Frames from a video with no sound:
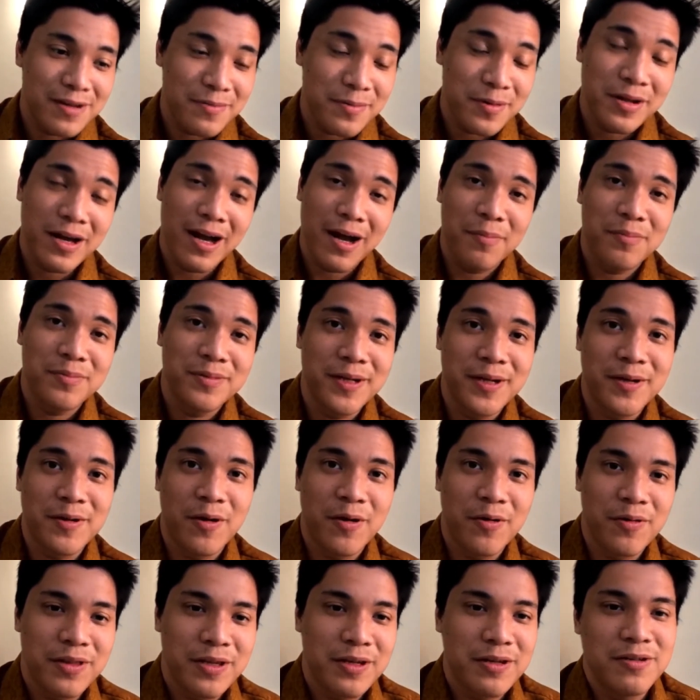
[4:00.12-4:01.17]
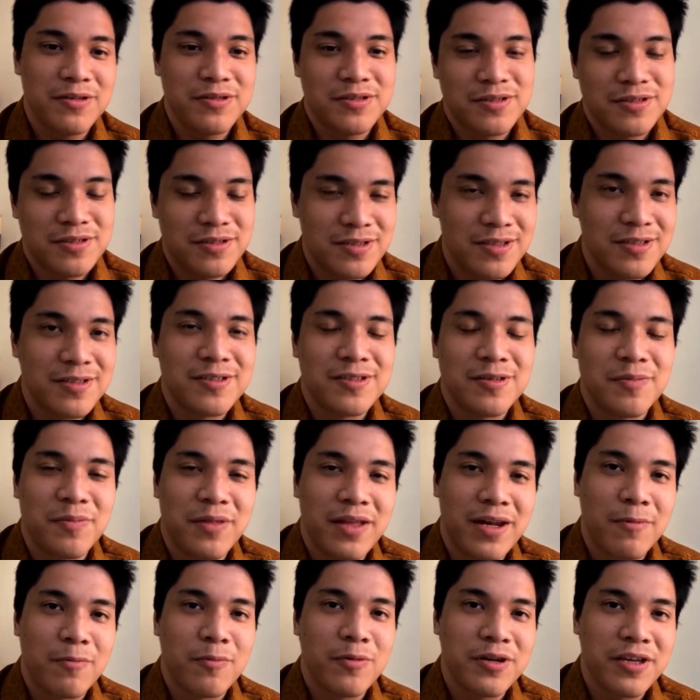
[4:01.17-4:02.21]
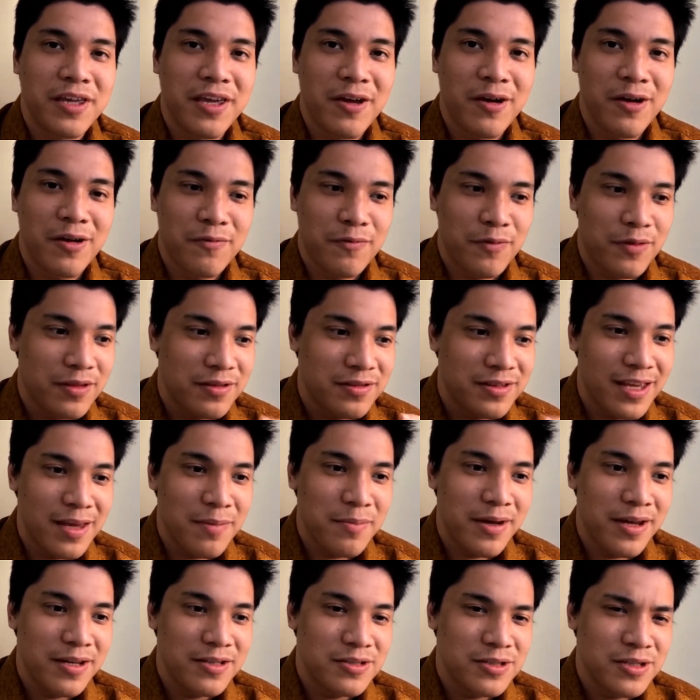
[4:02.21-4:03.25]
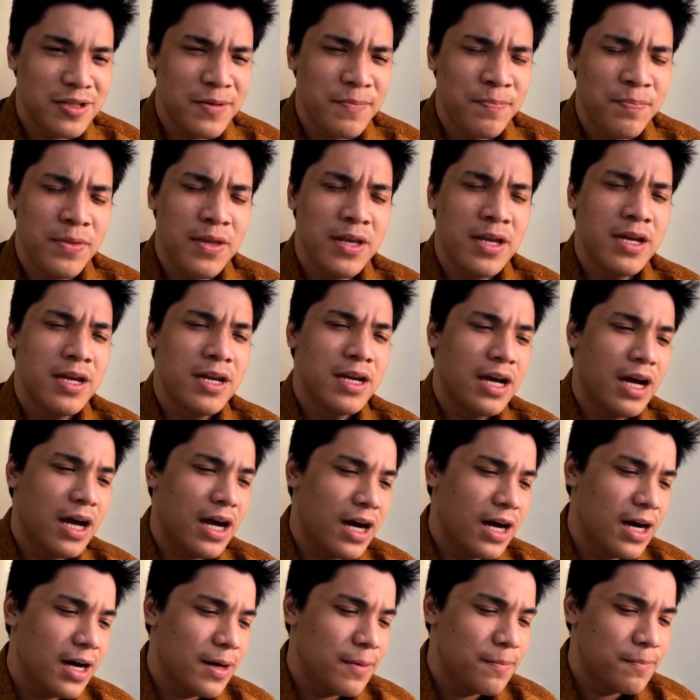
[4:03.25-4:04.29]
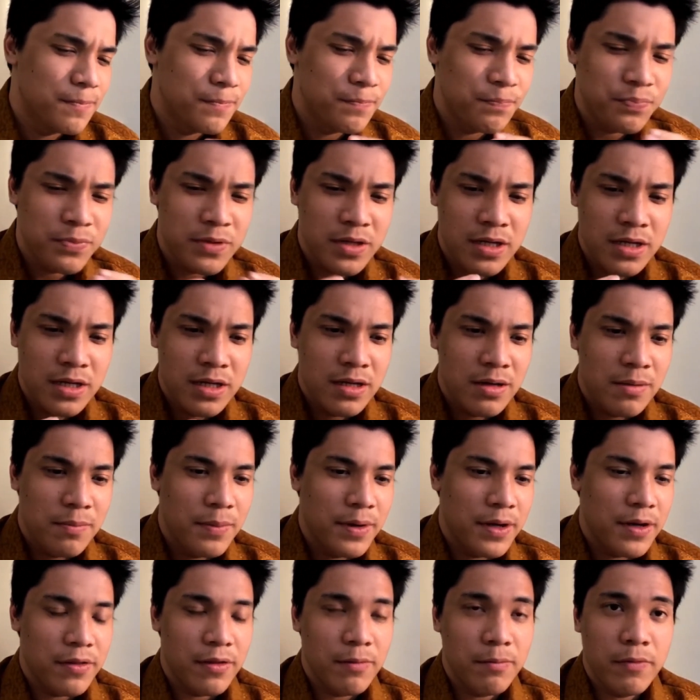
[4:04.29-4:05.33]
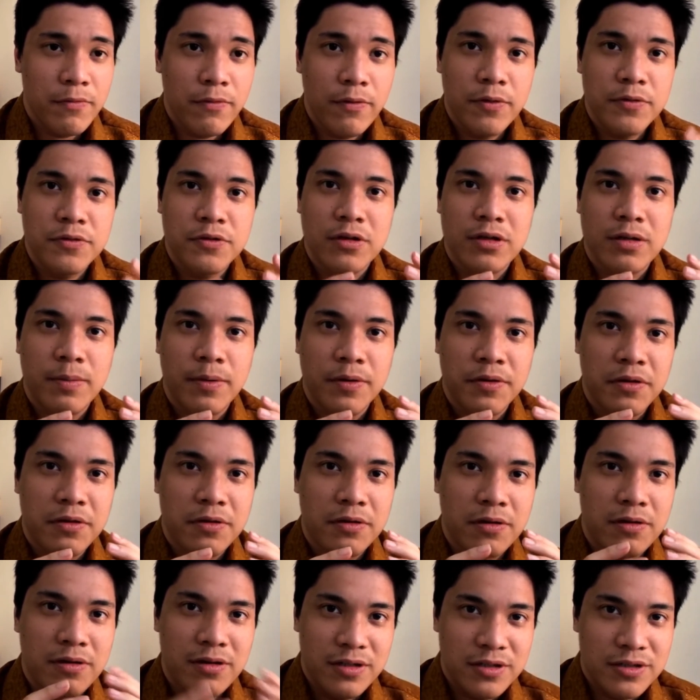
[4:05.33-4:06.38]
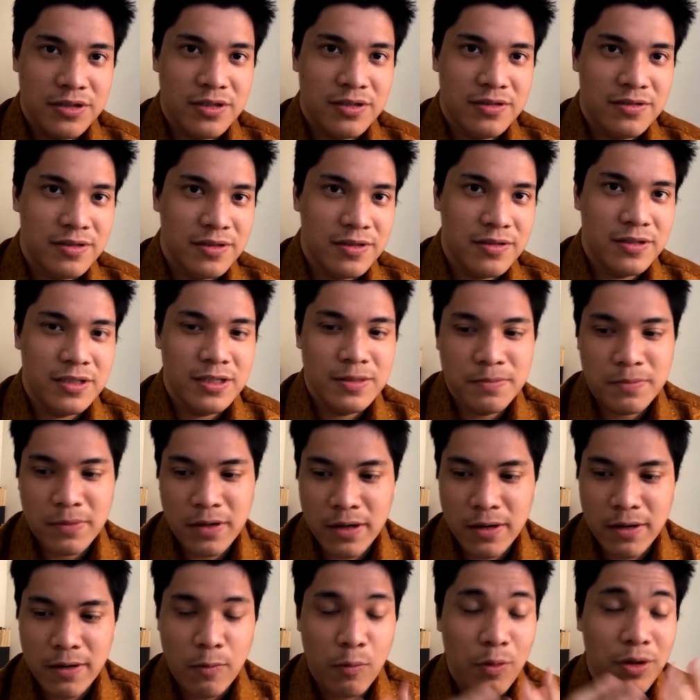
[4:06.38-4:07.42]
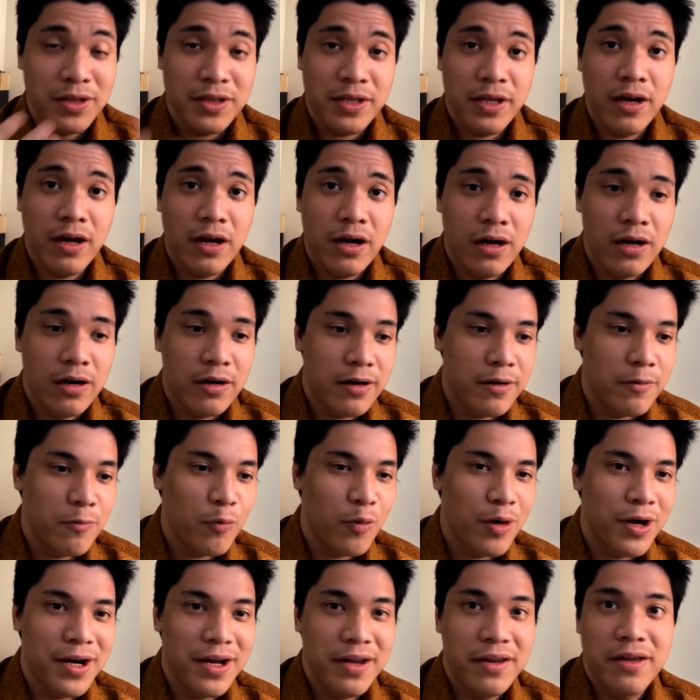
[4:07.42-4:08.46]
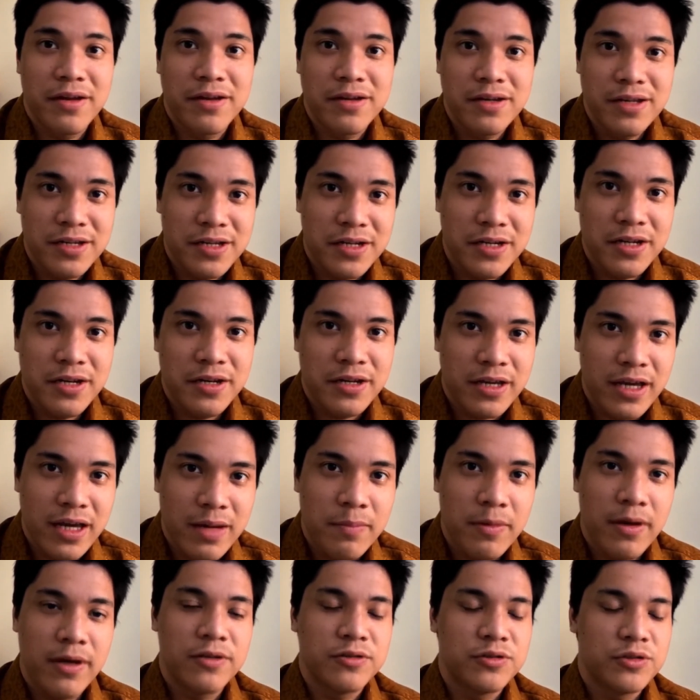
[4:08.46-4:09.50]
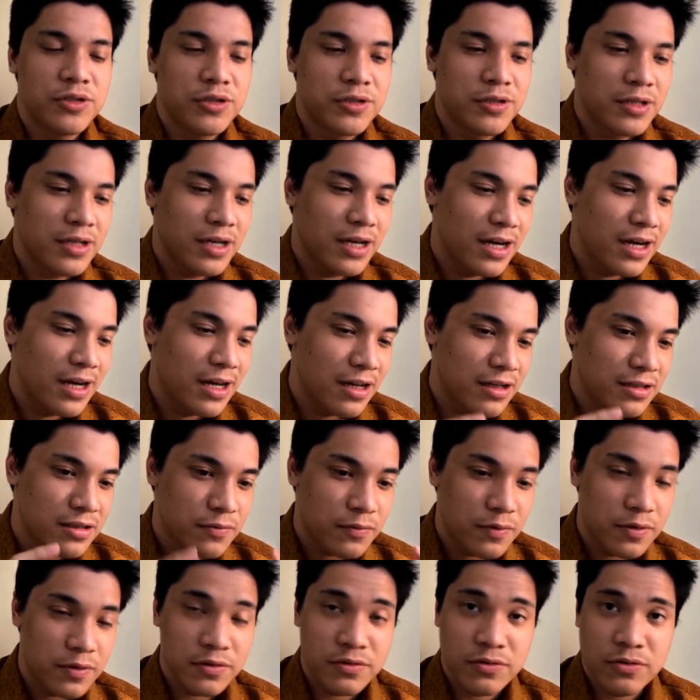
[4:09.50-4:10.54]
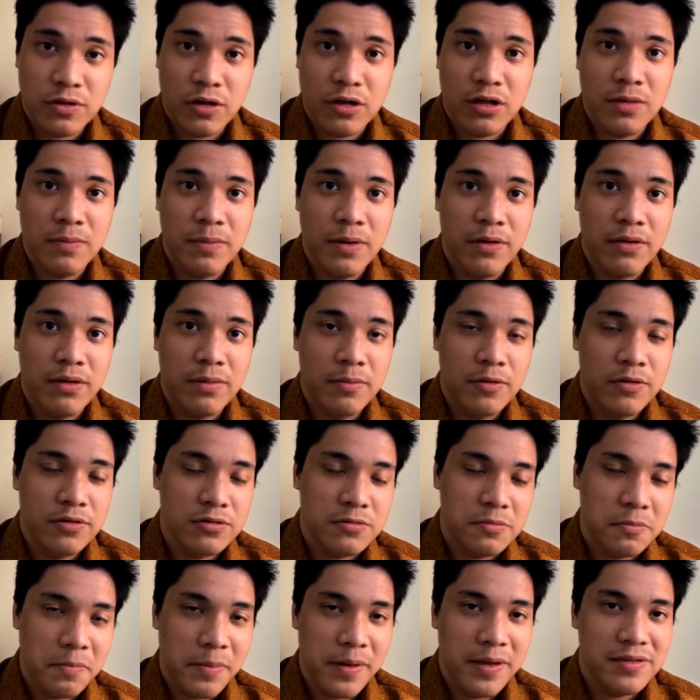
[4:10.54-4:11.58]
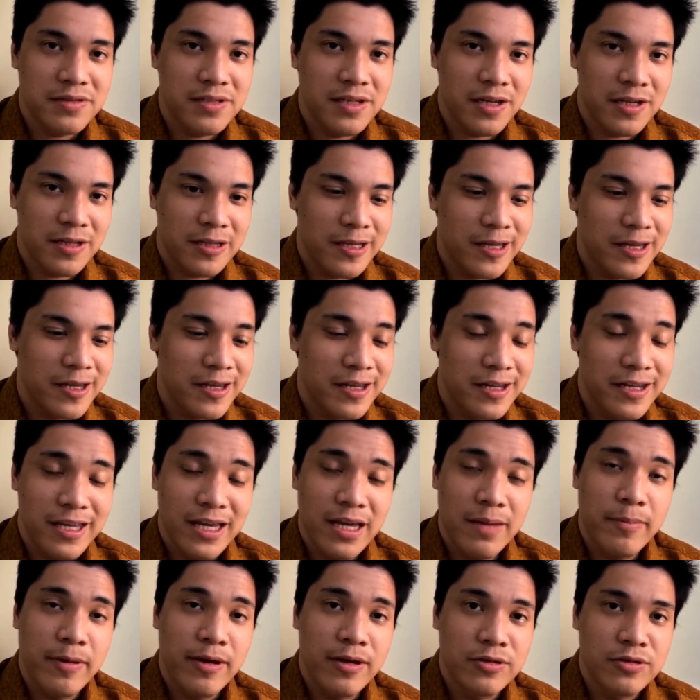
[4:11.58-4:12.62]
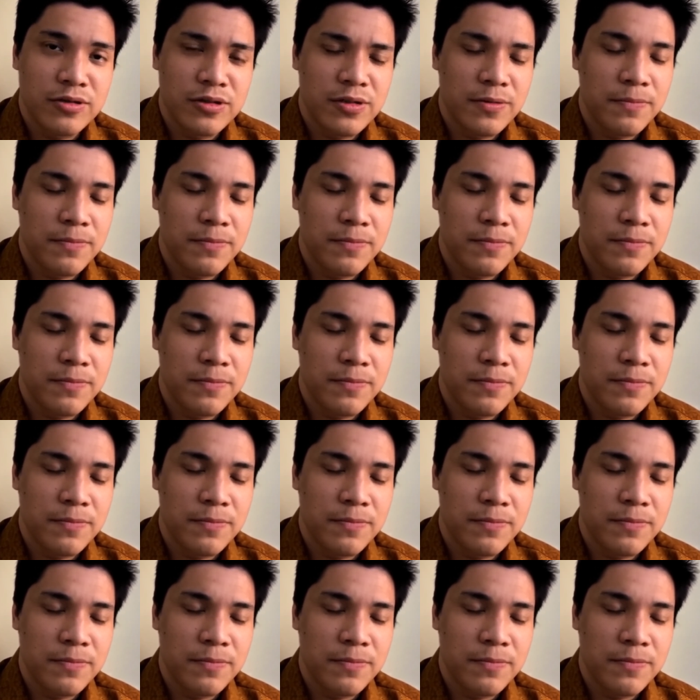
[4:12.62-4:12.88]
bit update on the collision system that I'm working on for this game engine. Um, but I think before I talk about the collision system, uh, what they are and why they are needed in the game engine, uh, let's first talk about the most basic thing in the game engine,